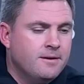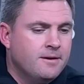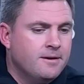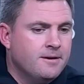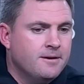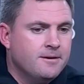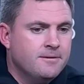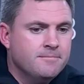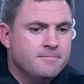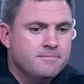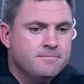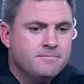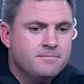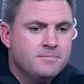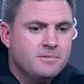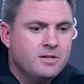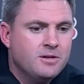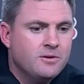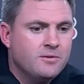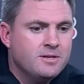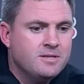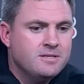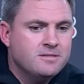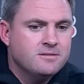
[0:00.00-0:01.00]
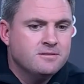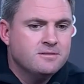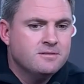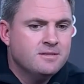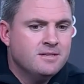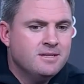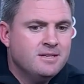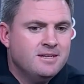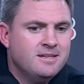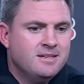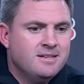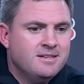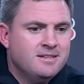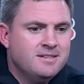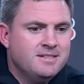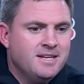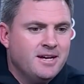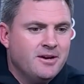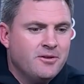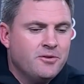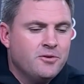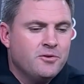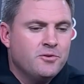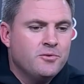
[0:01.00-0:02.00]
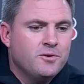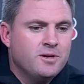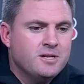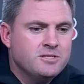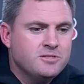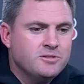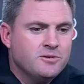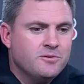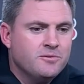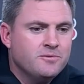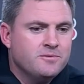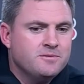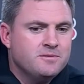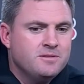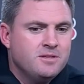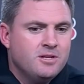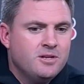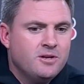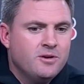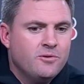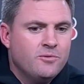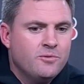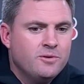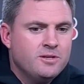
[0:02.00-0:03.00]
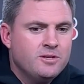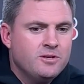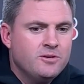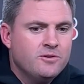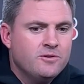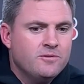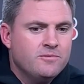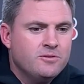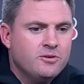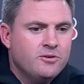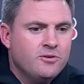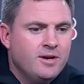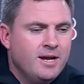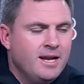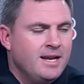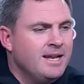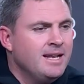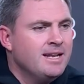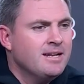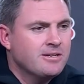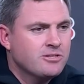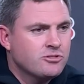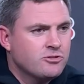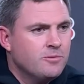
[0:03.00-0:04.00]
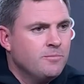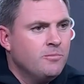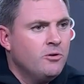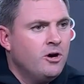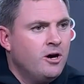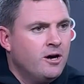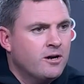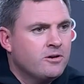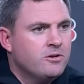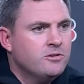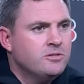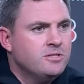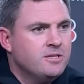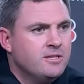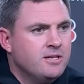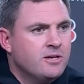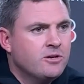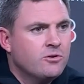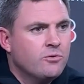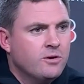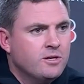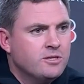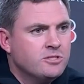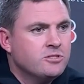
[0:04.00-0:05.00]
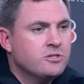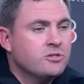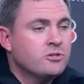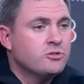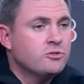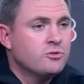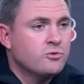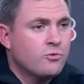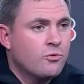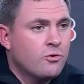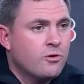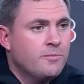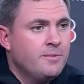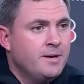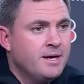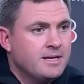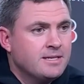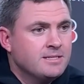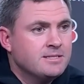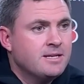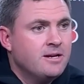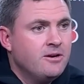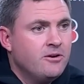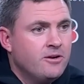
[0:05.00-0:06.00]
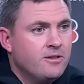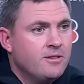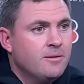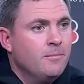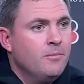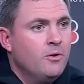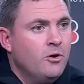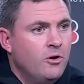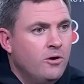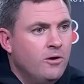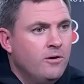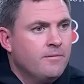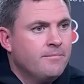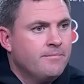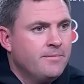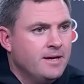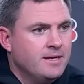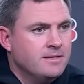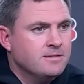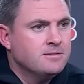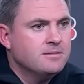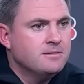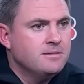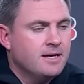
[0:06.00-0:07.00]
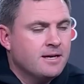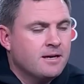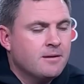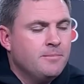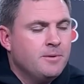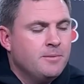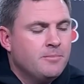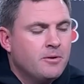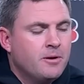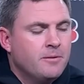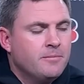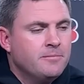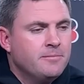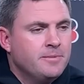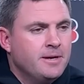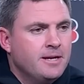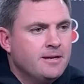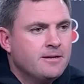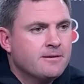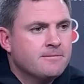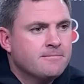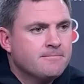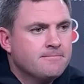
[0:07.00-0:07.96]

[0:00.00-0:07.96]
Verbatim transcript: um, you know, he's down there in the red zone, you know, when you're you're adding an extra blocker to the equation because your quarterback is carrying the ball, that's that can be problematic.